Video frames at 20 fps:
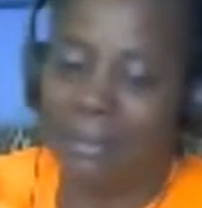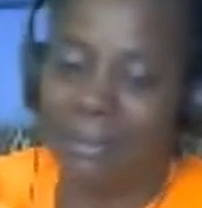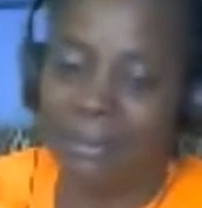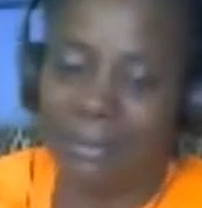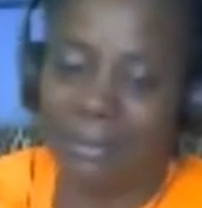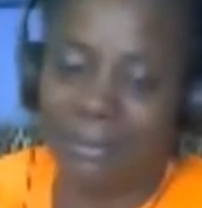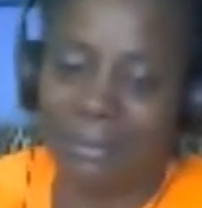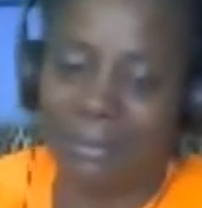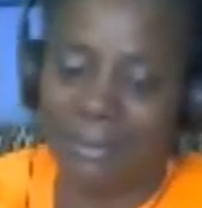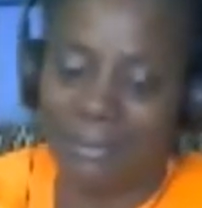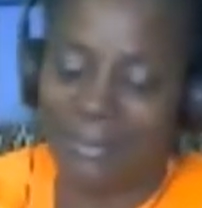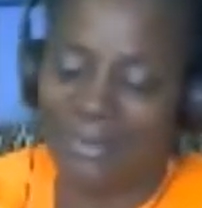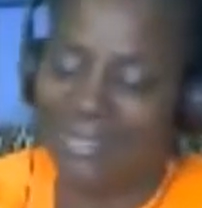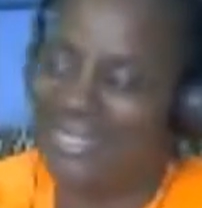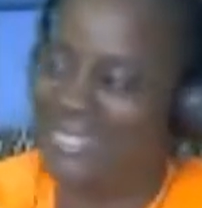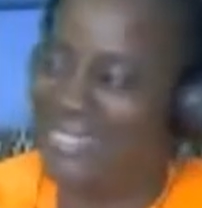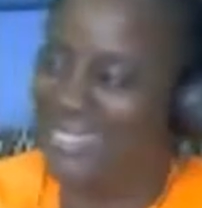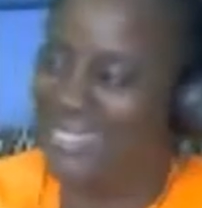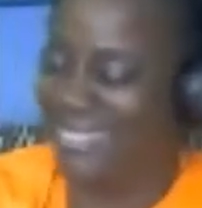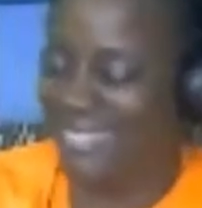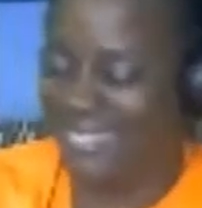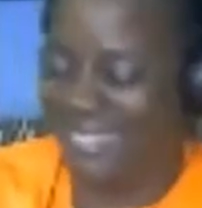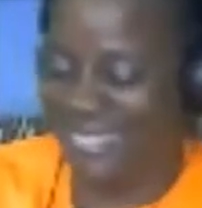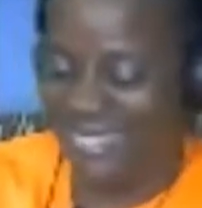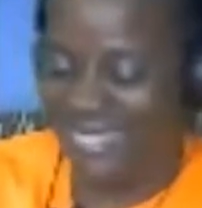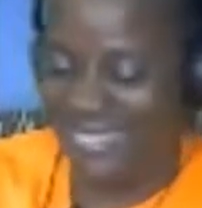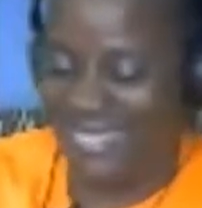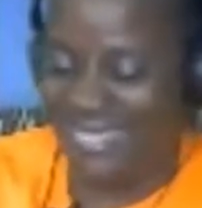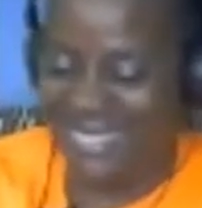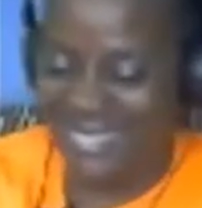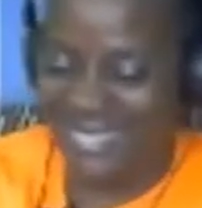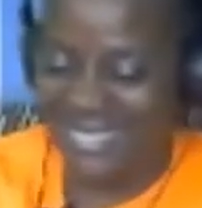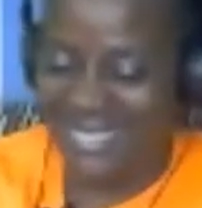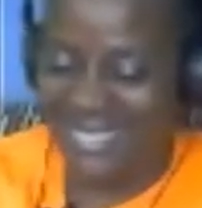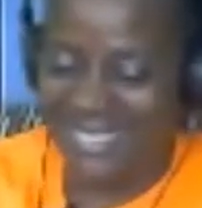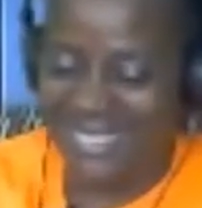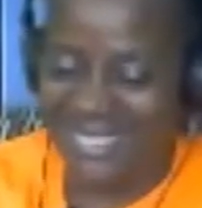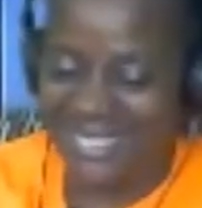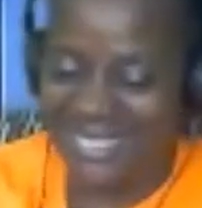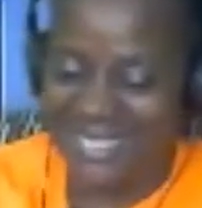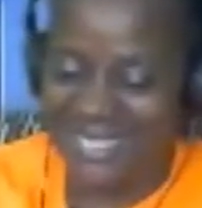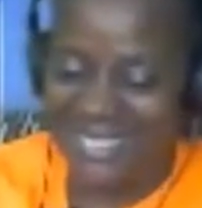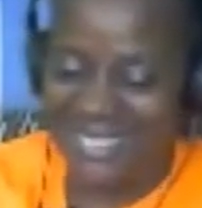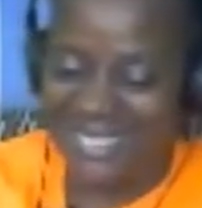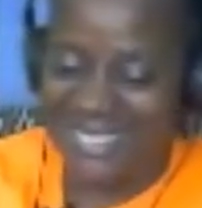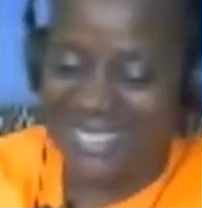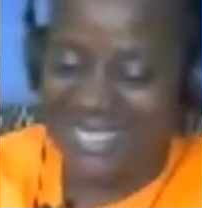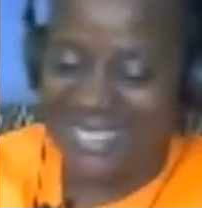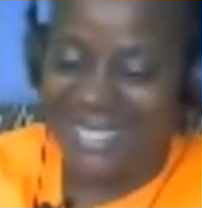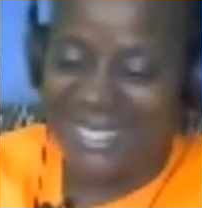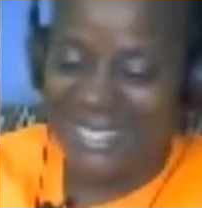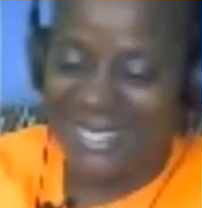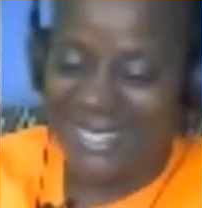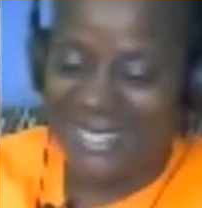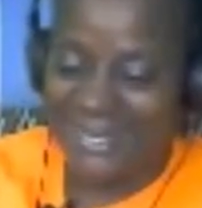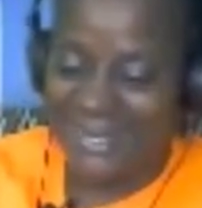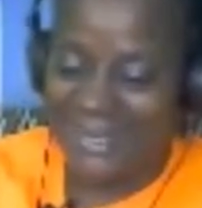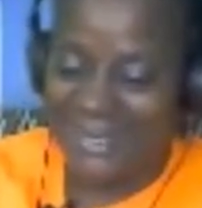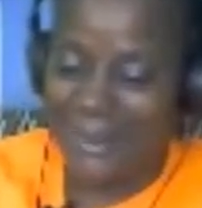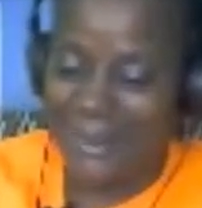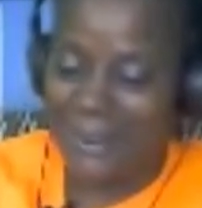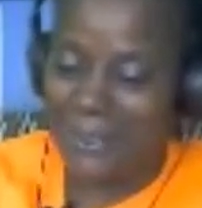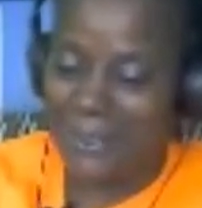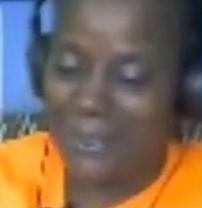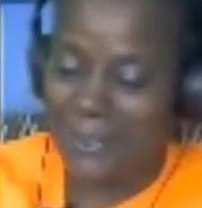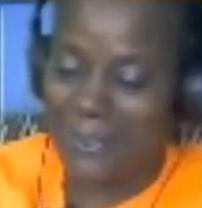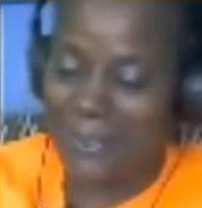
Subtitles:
Okay. You can hear her. So moving on here real